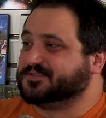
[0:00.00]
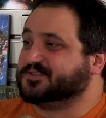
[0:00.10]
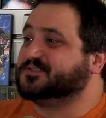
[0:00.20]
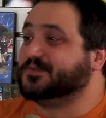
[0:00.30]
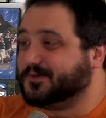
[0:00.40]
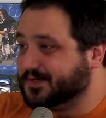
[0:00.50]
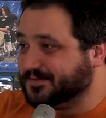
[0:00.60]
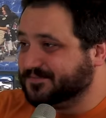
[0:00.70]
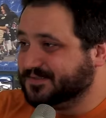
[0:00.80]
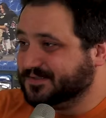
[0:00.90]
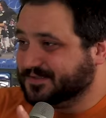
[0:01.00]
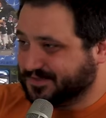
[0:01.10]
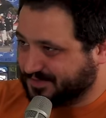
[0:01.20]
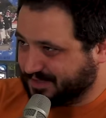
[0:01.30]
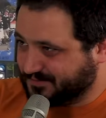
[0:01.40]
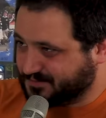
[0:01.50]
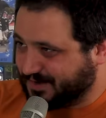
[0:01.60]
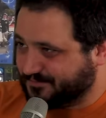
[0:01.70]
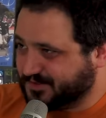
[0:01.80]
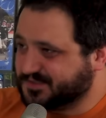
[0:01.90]
because a storm that was
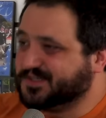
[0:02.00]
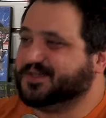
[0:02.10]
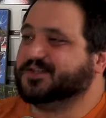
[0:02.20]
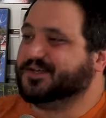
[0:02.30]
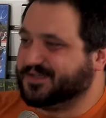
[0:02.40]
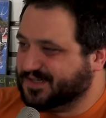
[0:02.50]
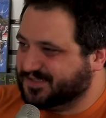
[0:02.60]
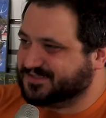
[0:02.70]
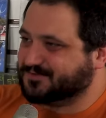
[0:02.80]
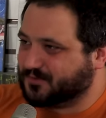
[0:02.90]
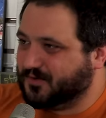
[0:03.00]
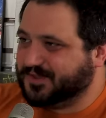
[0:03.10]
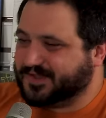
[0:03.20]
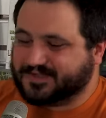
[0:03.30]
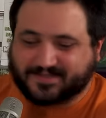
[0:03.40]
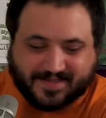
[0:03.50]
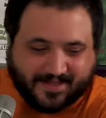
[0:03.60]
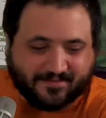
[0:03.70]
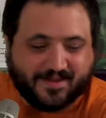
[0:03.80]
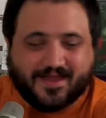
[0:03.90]
referenced earlier is rolling into
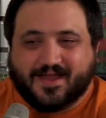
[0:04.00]
town.